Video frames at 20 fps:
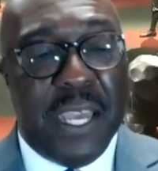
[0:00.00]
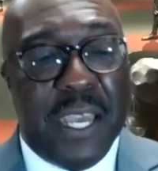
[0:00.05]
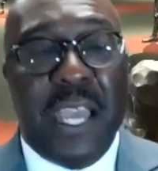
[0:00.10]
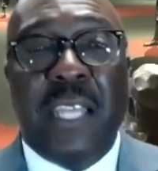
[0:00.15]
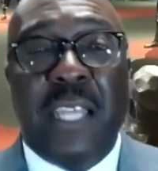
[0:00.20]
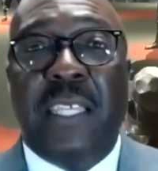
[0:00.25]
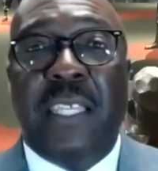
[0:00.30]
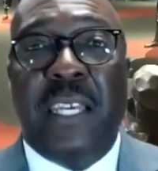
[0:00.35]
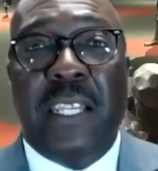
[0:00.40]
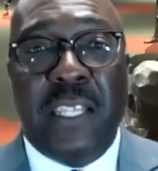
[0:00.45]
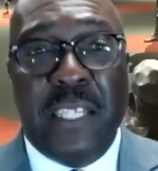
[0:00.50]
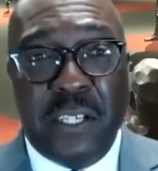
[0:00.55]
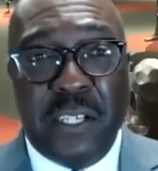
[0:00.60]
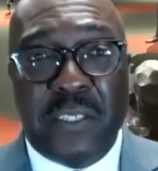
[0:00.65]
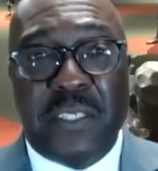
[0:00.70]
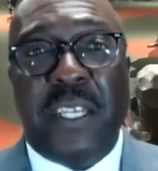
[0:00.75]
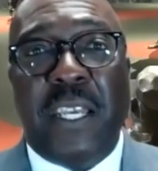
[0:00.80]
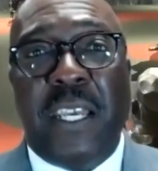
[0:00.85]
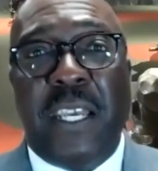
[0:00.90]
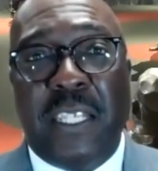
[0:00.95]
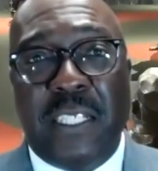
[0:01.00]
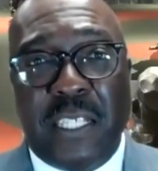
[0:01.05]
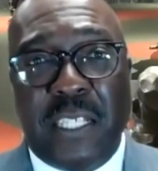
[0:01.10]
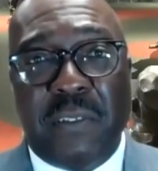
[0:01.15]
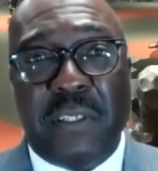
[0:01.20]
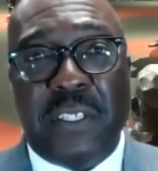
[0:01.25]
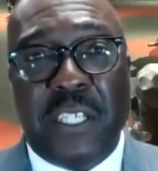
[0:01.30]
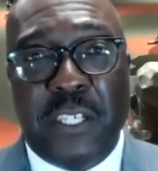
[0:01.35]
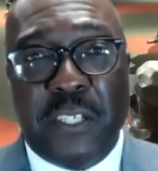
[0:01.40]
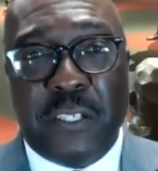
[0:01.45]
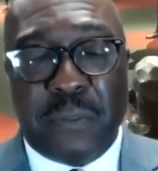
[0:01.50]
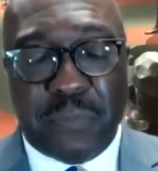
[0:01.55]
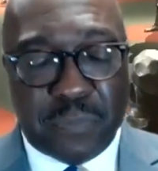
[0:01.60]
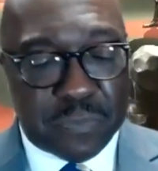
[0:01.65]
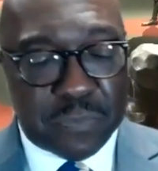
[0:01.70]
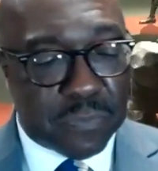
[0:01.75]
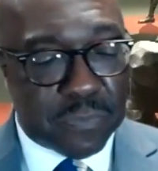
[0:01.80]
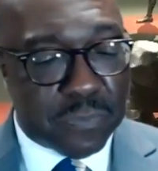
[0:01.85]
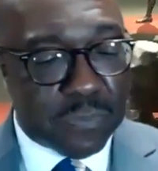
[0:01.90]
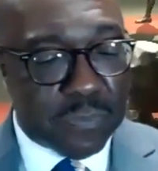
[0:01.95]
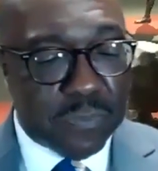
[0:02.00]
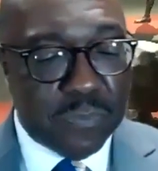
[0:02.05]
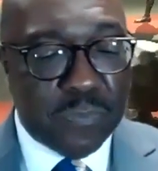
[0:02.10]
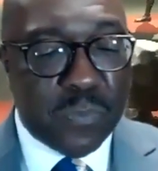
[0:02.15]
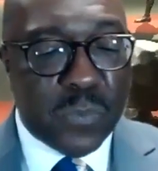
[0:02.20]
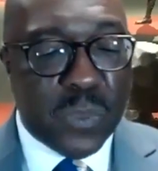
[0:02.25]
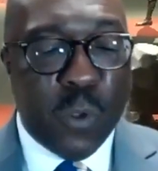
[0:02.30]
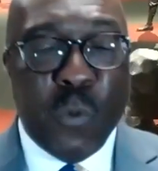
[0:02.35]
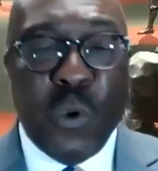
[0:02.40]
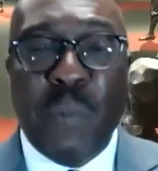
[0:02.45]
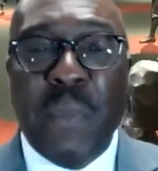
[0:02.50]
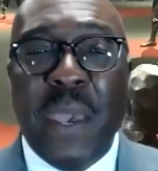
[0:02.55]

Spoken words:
And then near the end of the year, we